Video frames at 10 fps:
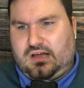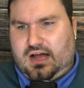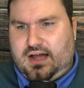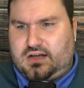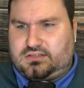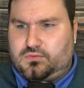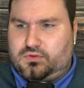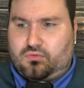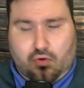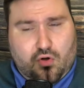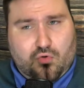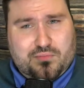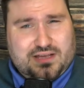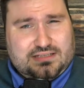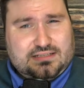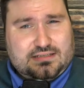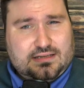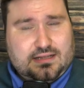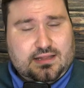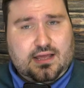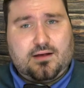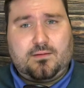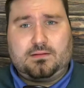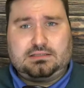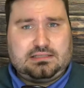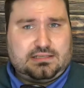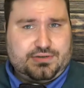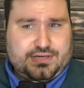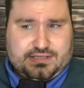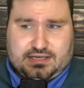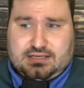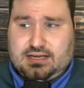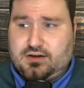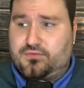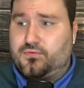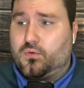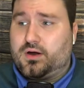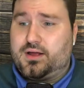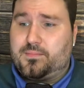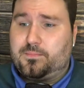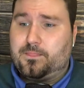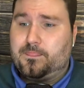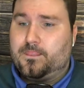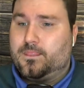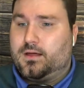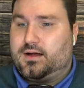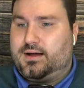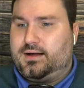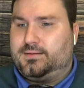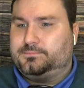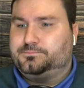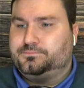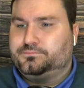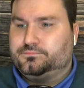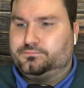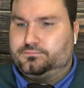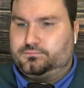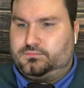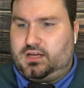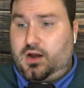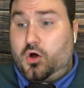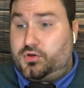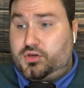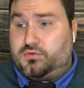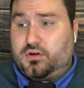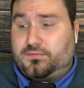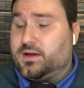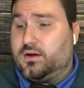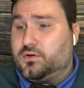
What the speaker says: also would throw Ole Miss in there as a serious contender for him. And OU, don't forget